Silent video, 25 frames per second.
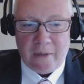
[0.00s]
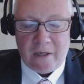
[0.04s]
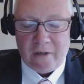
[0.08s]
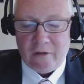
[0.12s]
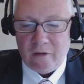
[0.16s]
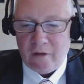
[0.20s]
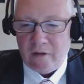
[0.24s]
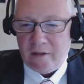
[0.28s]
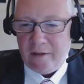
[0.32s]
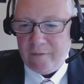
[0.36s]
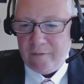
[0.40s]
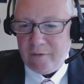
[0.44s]

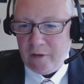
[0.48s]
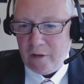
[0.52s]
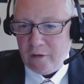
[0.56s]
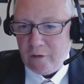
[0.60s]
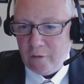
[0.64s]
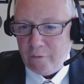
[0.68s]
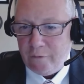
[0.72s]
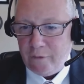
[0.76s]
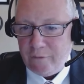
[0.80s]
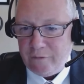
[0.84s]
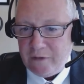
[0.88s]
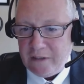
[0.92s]
about
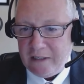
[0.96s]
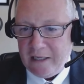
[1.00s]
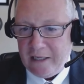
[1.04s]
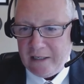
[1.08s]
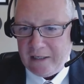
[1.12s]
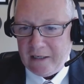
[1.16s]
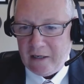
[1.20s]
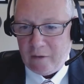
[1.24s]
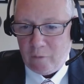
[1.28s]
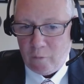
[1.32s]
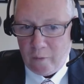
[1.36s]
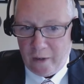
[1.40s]

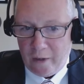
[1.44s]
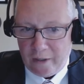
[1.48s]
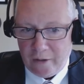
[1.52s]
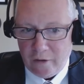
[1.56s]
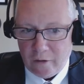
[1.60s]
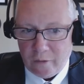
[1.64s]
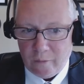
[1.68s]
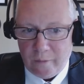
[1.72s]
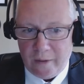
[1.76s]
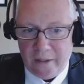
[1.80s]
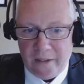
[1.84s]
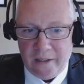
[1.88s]
1,158 got
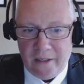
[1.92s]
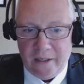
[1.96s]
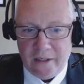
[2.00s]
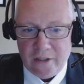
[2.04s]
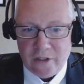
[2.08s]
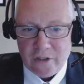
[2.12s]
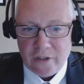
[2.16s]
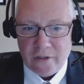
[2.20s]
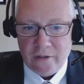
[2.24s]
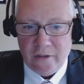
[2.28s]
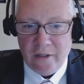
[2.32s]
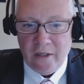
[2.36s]
regular
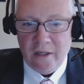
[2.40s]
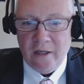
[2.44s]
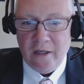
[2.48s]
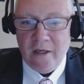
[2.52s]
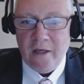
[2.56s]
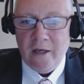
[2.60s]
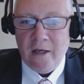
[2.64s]
radiation.